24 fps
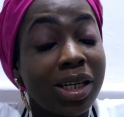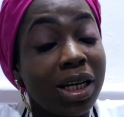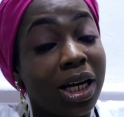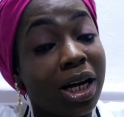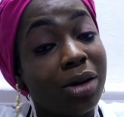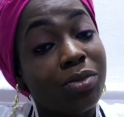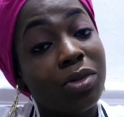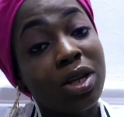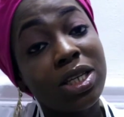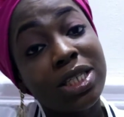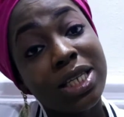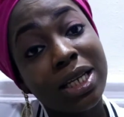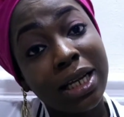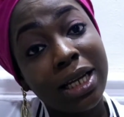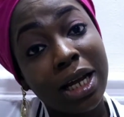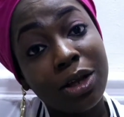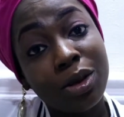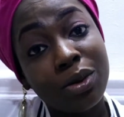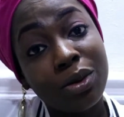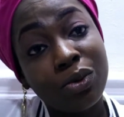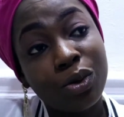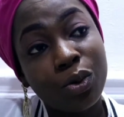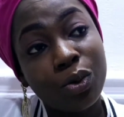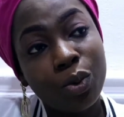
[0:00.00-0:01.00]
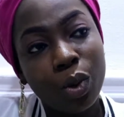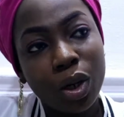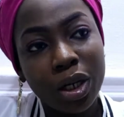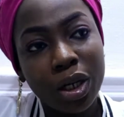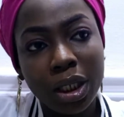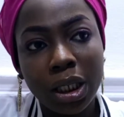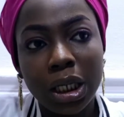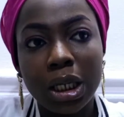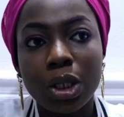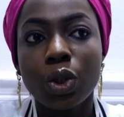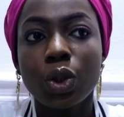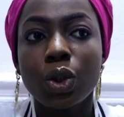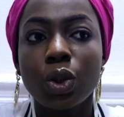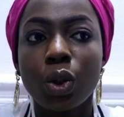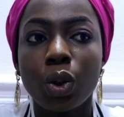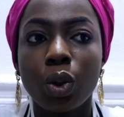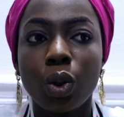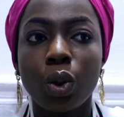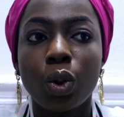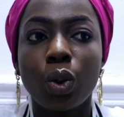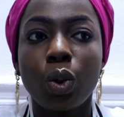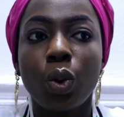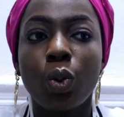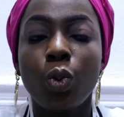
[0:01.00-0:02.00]
I'm not staying at home for 1 year.
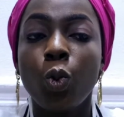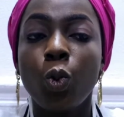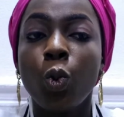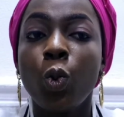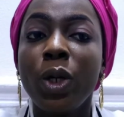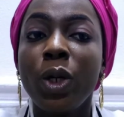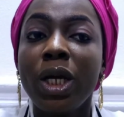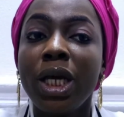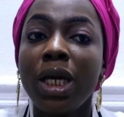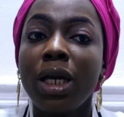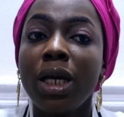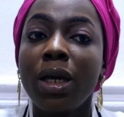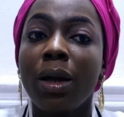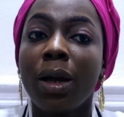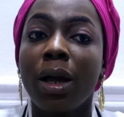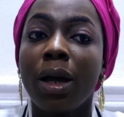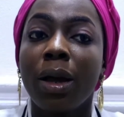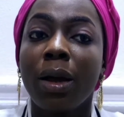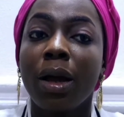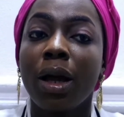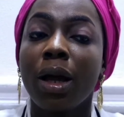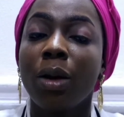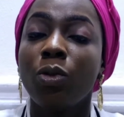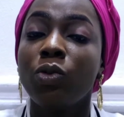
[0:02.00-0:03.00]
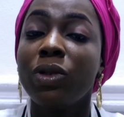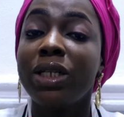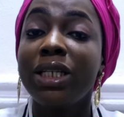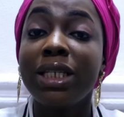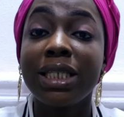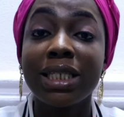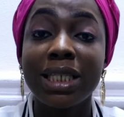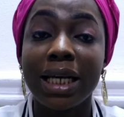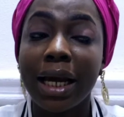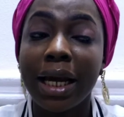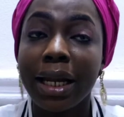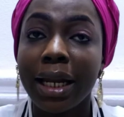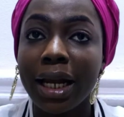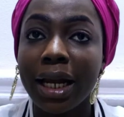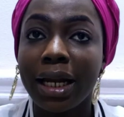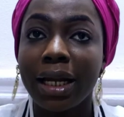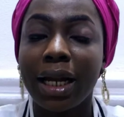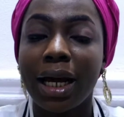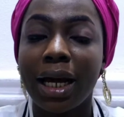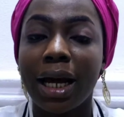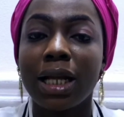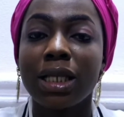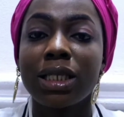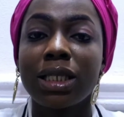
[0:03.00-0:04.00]
So we decided
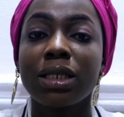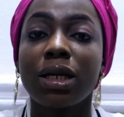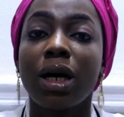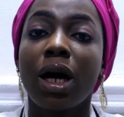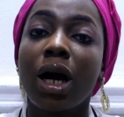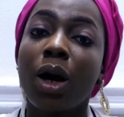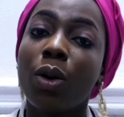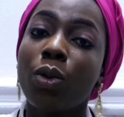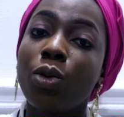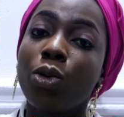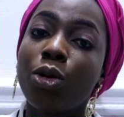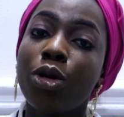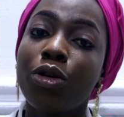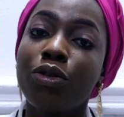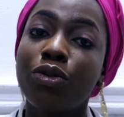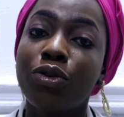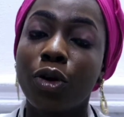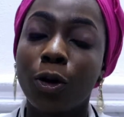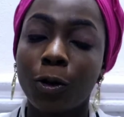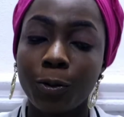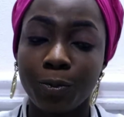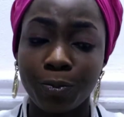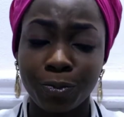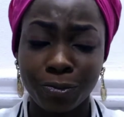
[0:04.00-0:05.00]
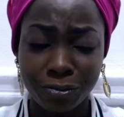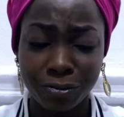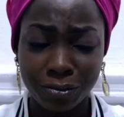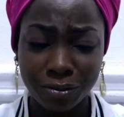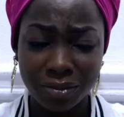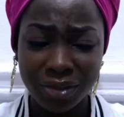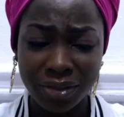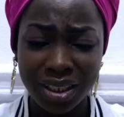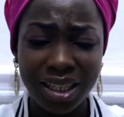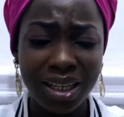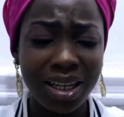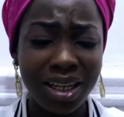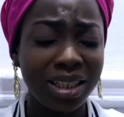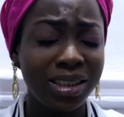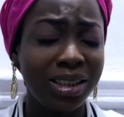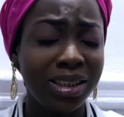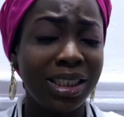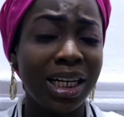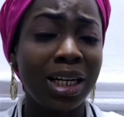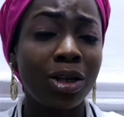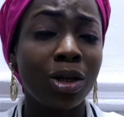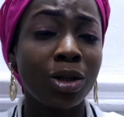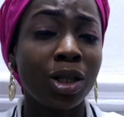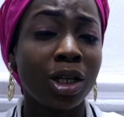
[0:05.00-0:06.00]
that I'll go for
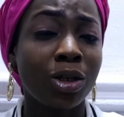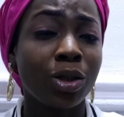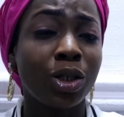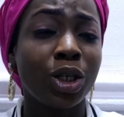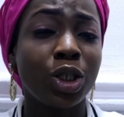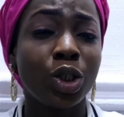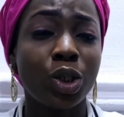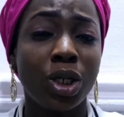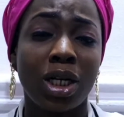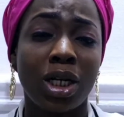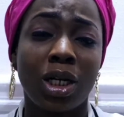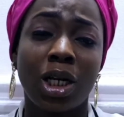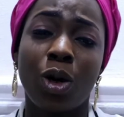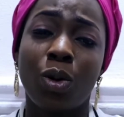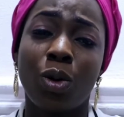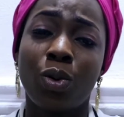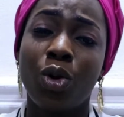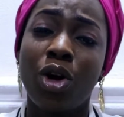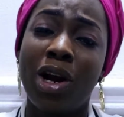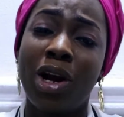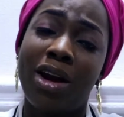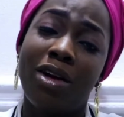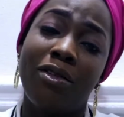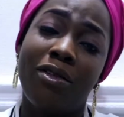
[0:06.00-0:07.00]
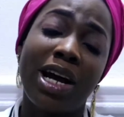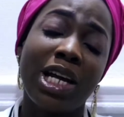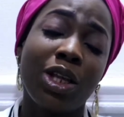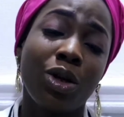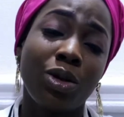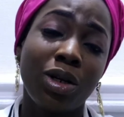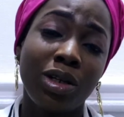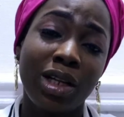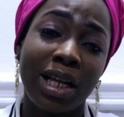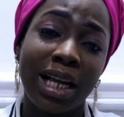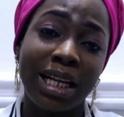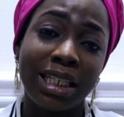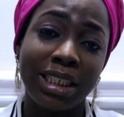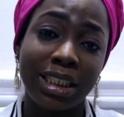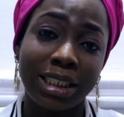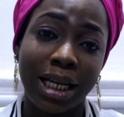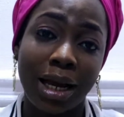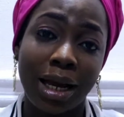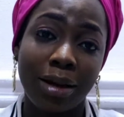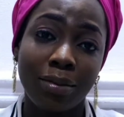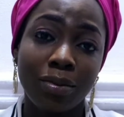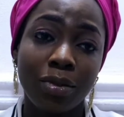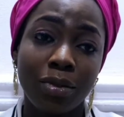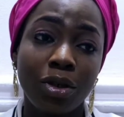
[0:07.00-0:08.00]
the adult education and I'll write another
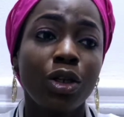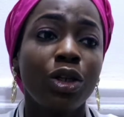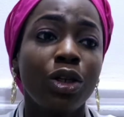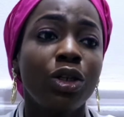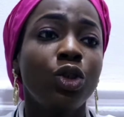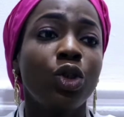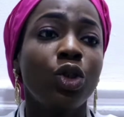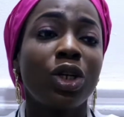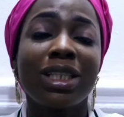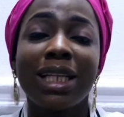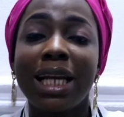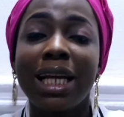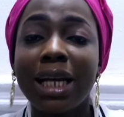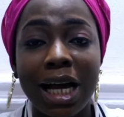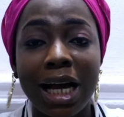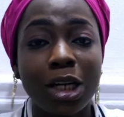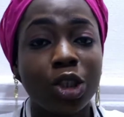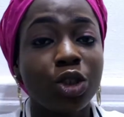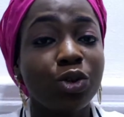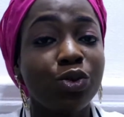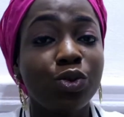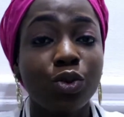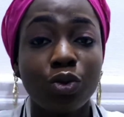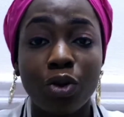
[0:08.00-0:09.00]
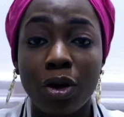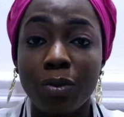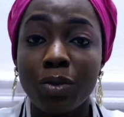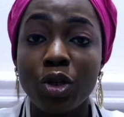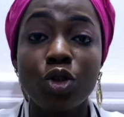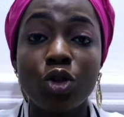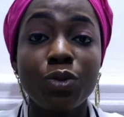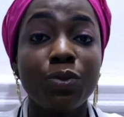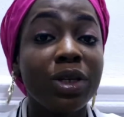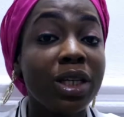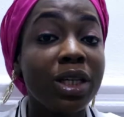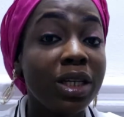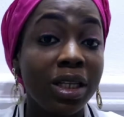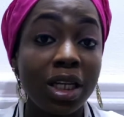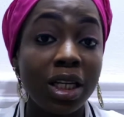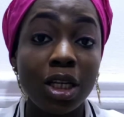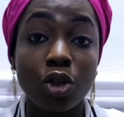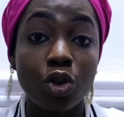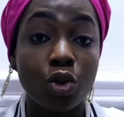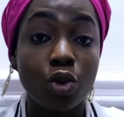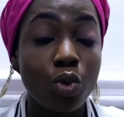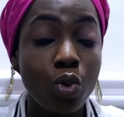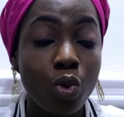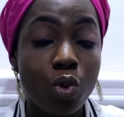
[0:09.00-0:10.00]
jam, just for me to be in a
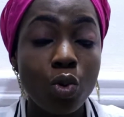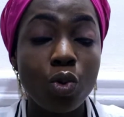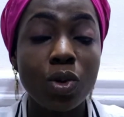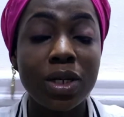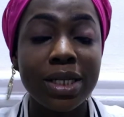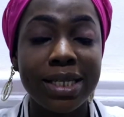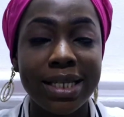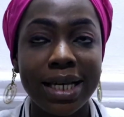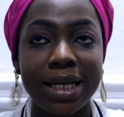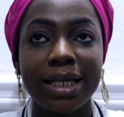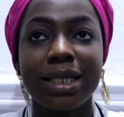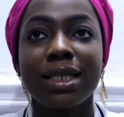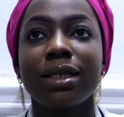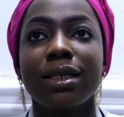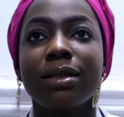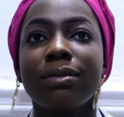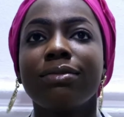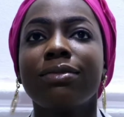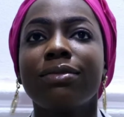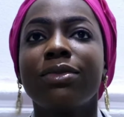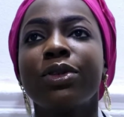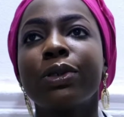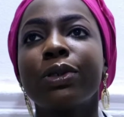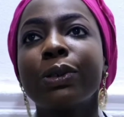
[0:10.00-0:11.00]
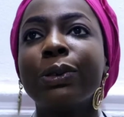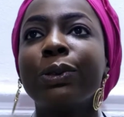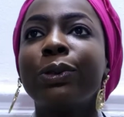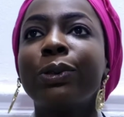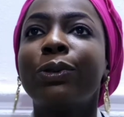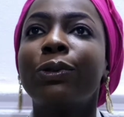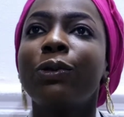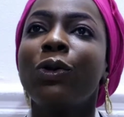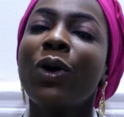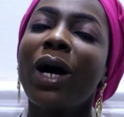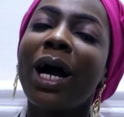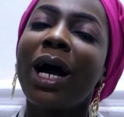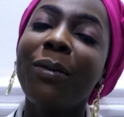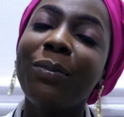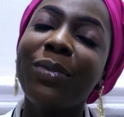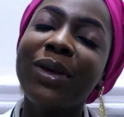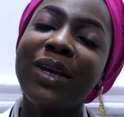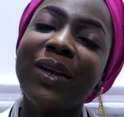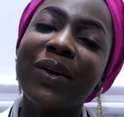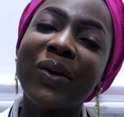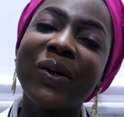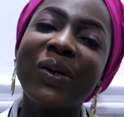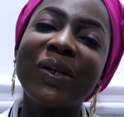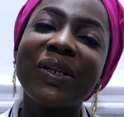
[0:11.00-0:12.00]
school setting. So lo and
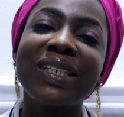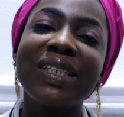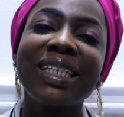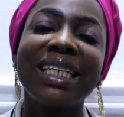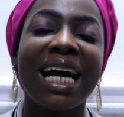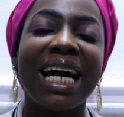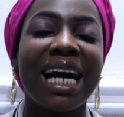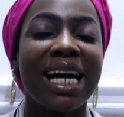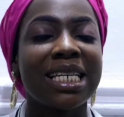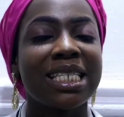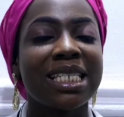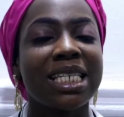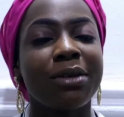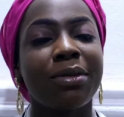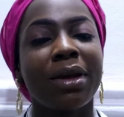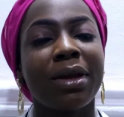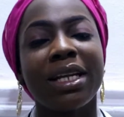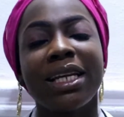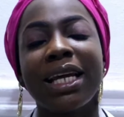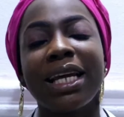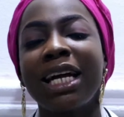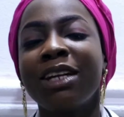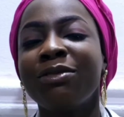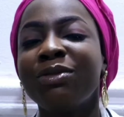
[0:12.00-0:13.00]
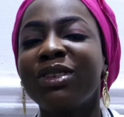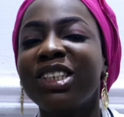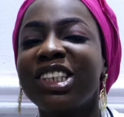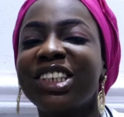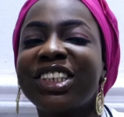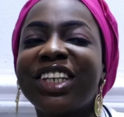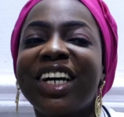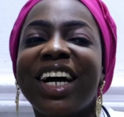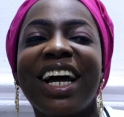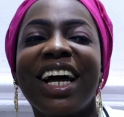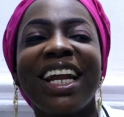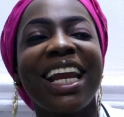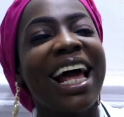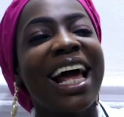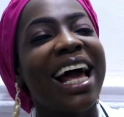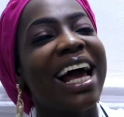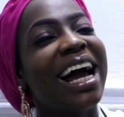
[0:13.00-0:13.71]
behold, I accepted the admission.